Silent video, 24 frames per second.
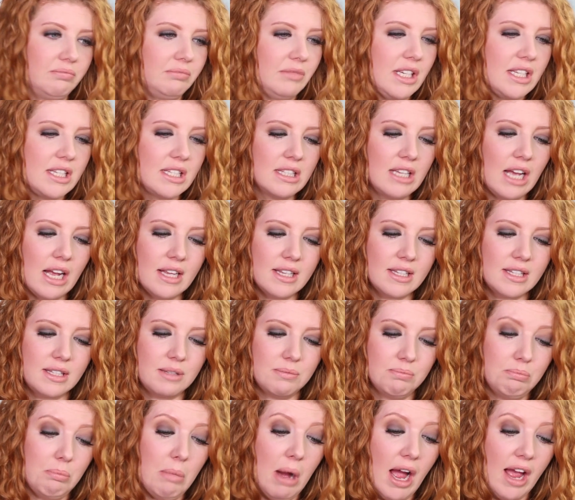it's
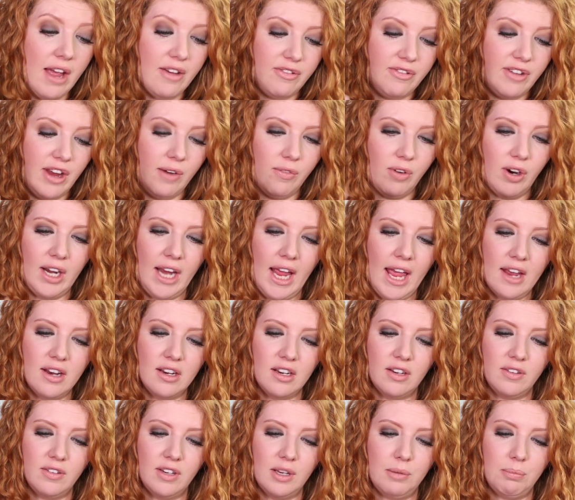not my favorite
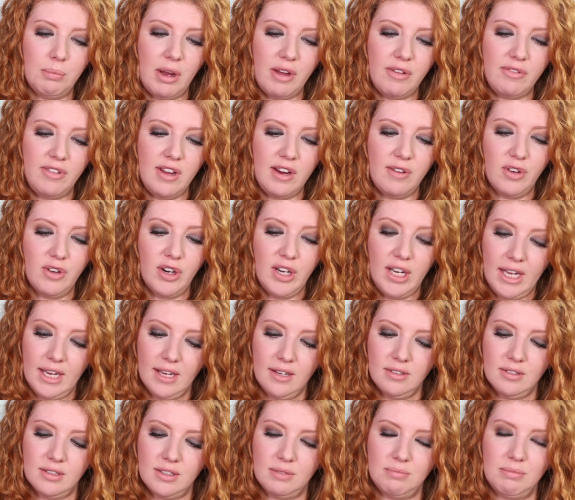end of it. My favorite
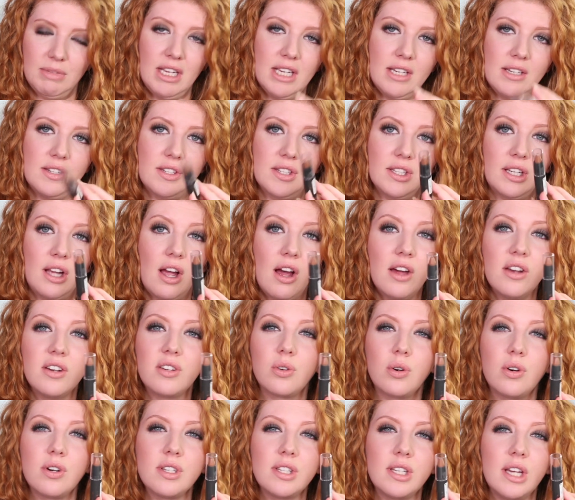end is the
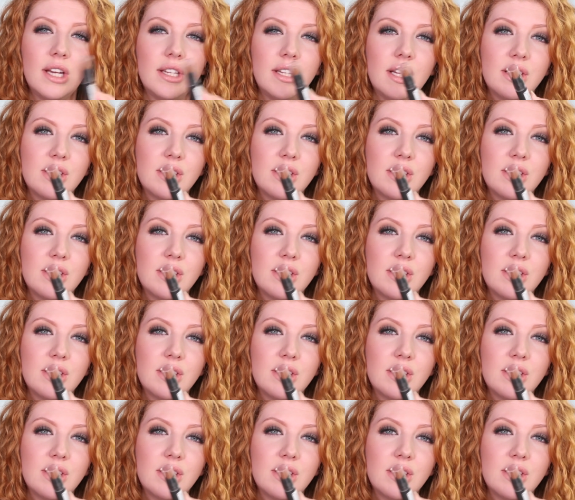contour side.